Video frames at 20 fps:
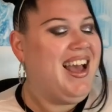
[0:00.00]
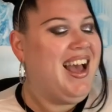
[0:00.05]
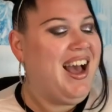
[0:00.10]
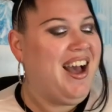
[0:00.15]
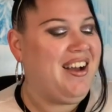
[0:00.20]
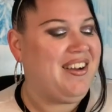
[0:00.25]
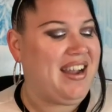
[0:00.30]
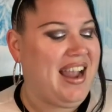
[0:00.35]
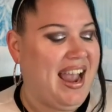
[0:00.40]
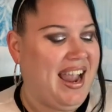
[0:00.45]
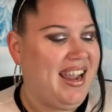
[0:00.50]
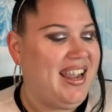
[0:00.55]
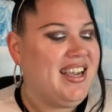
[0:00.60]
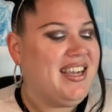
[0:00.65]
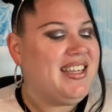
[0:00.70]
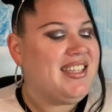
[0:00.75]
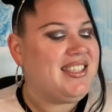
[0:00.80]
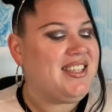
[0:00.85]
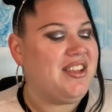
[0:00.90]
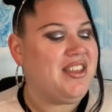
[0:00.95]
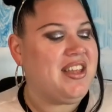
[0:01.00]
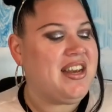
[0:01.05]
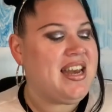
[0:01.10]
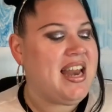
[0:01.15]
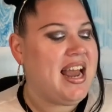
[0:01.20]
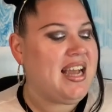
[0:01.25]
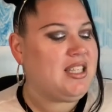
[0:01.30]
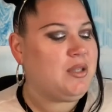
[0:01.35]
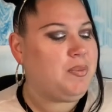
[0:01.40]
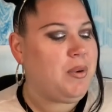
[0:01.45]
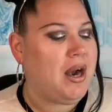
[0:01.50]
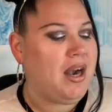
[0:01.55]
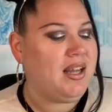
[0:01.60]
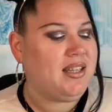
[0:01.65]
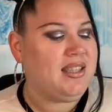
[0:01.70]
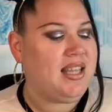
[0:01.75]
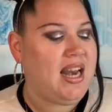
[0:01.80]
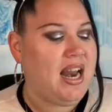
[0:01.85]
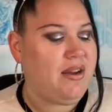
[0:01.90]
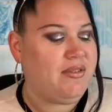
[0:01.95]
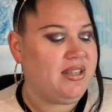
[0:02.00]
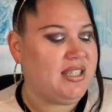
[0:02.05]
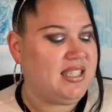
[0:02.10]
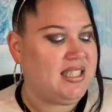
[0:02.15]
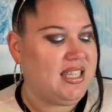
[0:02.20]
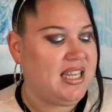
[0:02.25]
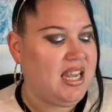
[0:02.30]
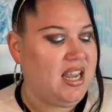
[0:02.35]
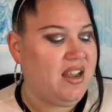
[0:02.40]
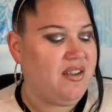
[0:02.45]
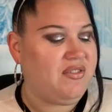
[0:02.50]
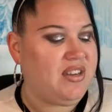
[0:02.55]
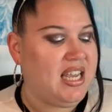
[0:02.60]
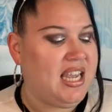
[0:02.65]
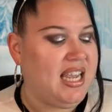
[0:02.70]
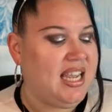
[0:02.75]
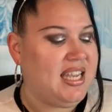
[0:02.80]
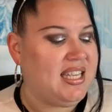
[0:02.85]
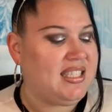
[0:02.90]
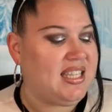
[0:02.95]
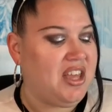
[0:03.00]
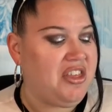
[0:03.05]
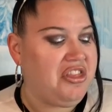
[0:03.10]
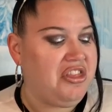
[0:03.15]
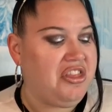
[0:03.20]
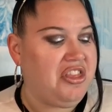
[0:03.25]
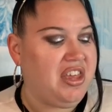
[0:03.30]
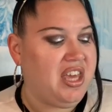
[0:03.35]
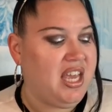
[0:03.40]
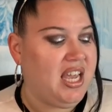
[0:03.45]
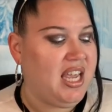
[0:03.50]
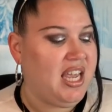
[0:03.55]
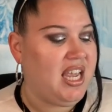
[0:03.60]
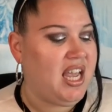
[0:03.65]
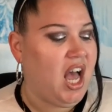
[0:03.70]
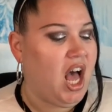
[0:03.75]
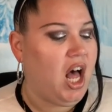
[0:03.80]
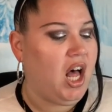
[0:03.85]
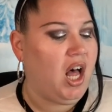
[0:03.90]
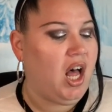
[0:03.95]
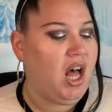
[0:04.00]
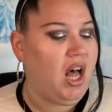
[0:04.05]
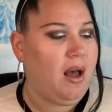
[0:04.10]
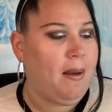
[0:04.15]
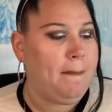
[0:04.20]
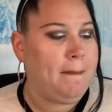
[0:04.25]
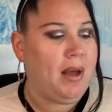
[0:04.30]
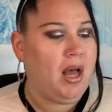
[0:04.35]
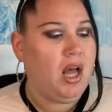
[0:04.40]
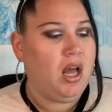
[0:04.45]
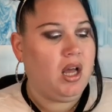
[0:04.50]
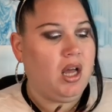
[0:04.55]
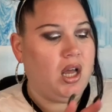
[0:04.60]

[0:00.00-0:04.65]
okay, so the next product that I received is the, um, what